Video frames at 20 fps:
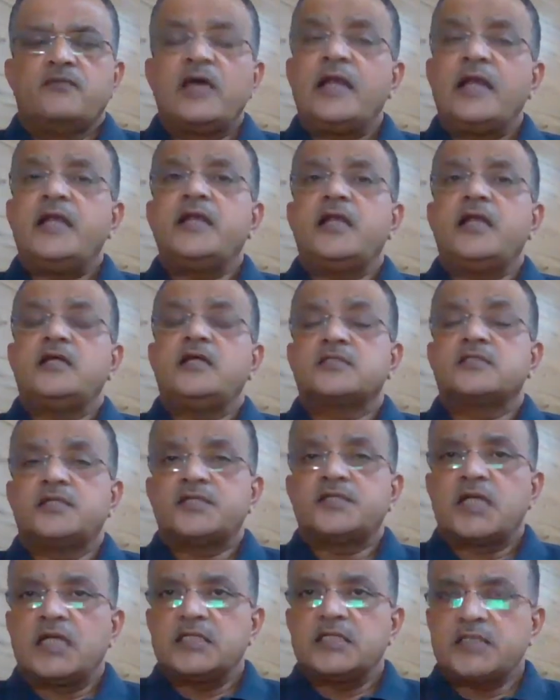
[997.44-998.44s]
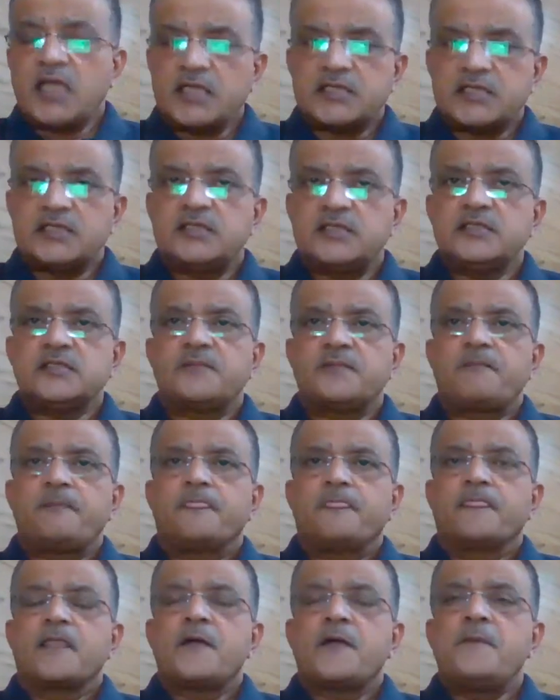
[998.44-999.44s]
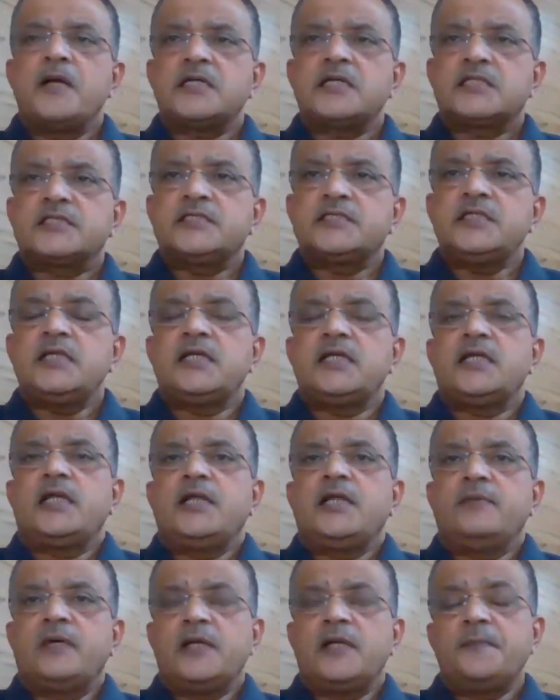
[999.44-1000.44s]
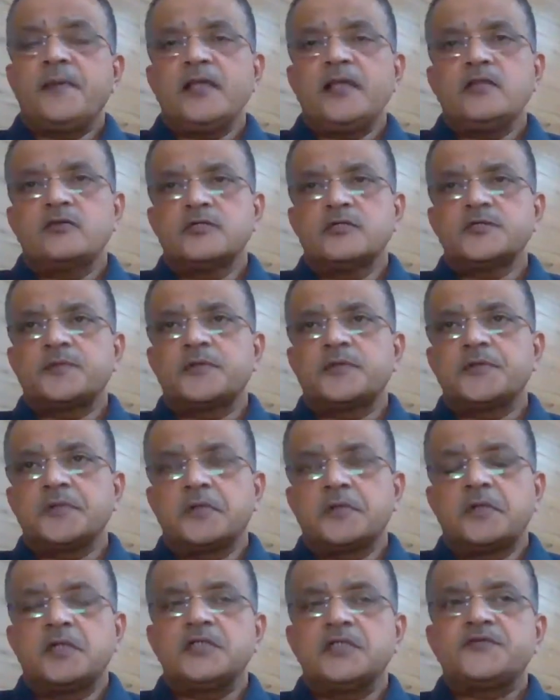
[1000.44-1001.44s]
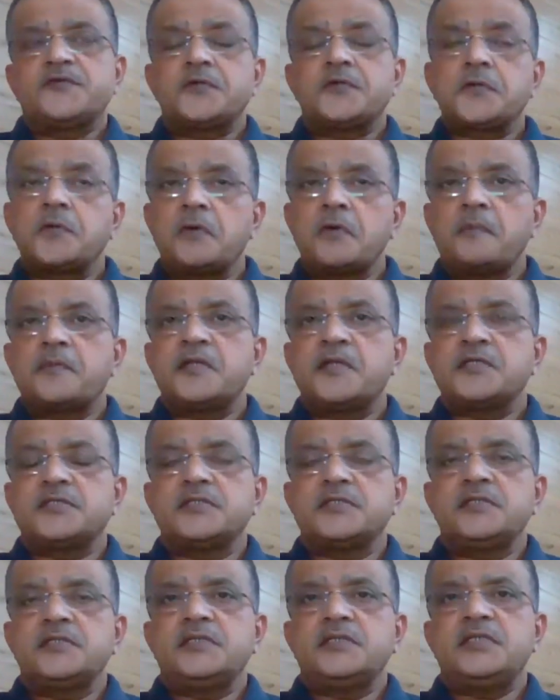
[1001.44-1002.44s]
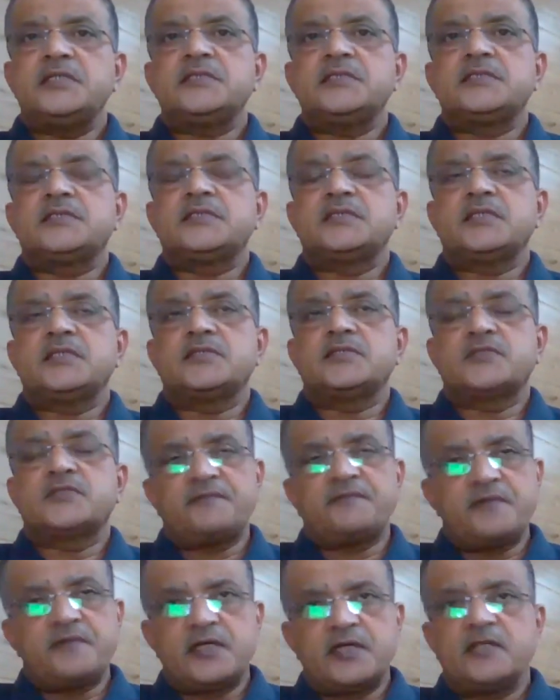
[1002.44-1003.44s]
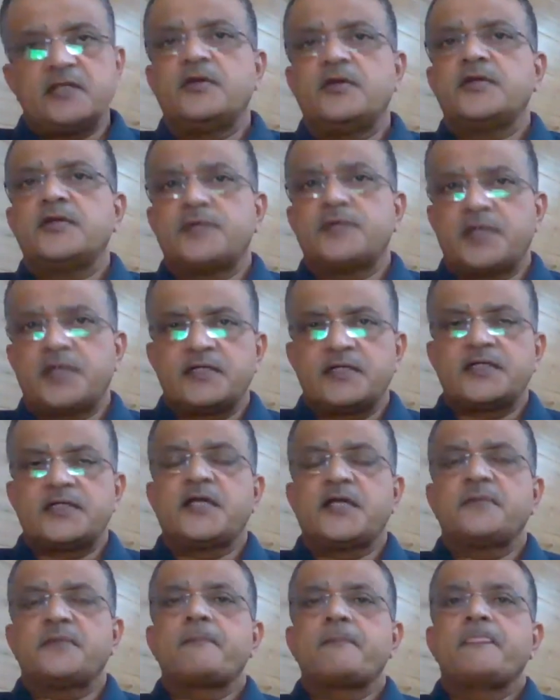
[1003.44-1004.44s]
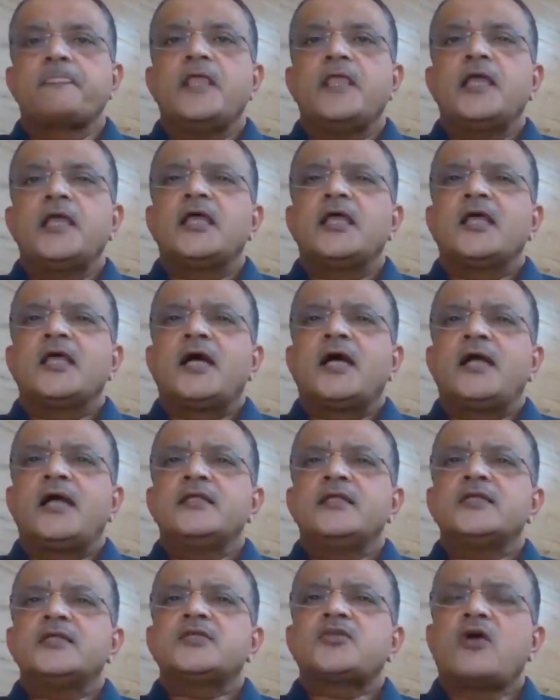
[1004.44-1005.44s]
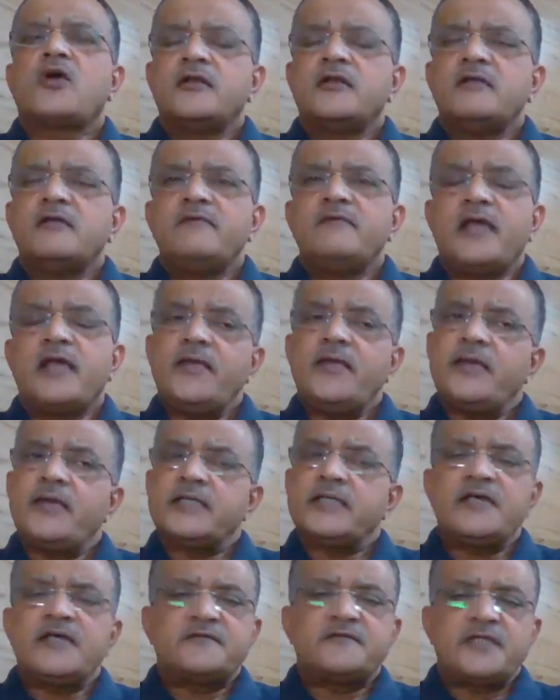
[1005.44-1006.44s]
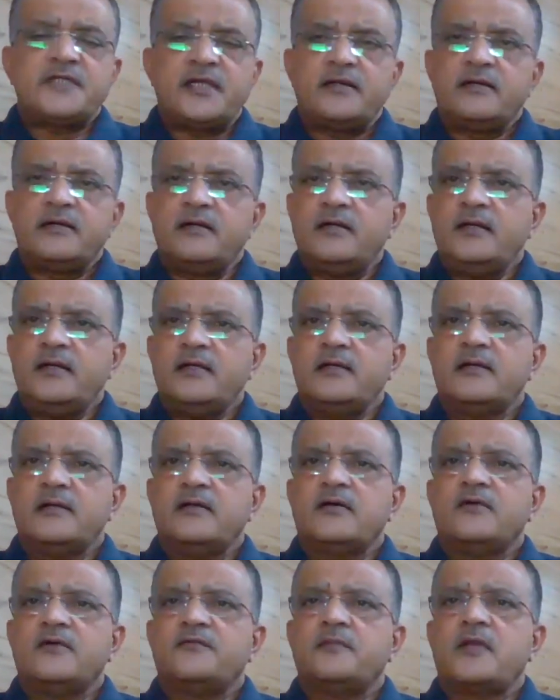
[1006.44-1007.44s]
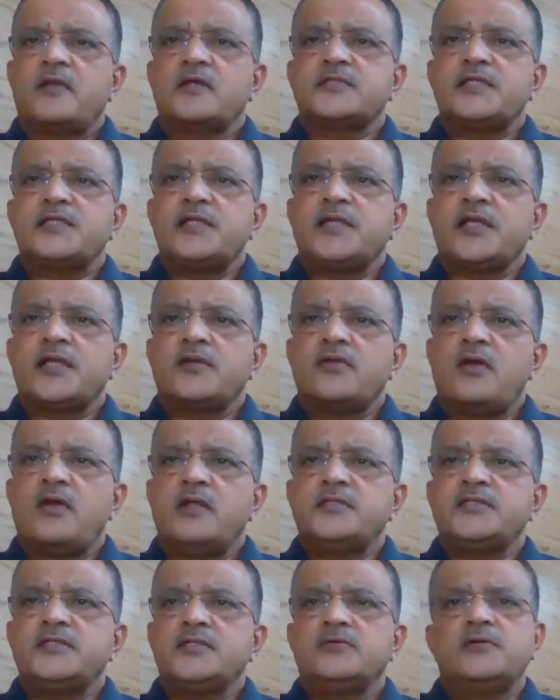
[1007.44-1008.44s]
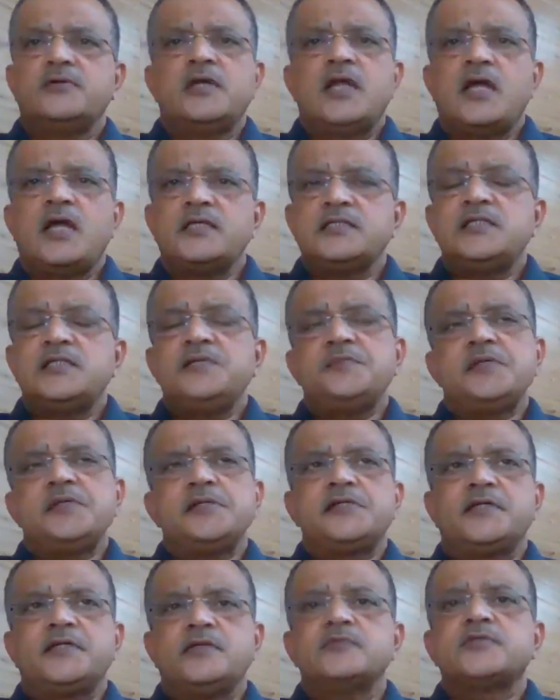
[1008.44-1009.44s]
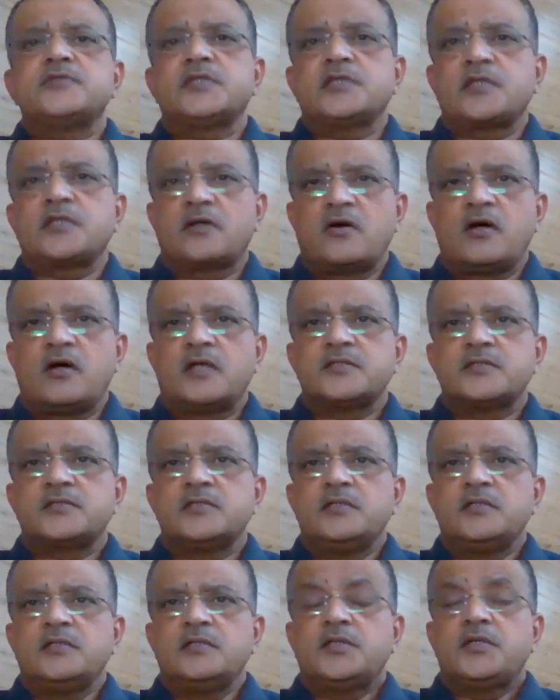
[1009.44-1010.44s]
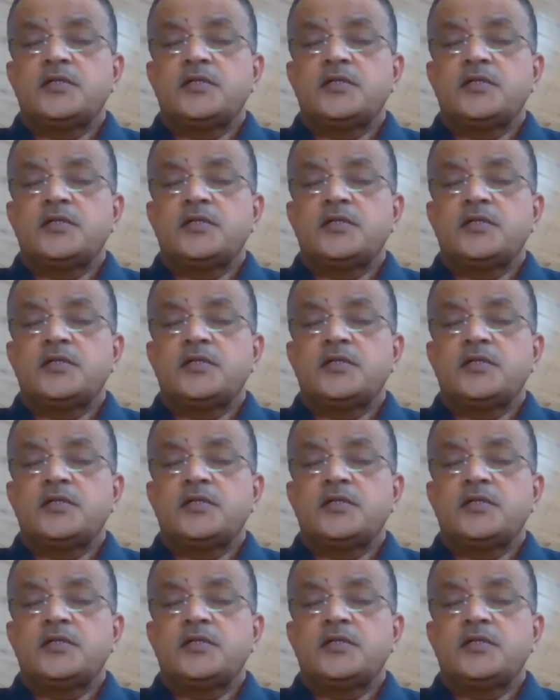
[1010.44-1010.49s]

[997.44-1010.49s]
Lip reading: validates the transactions, but still developing those protocols for co-optation is definitely going to take a time. And the short-term value, as I have said earlier, of blockchain technology could largely be in reducing the cost.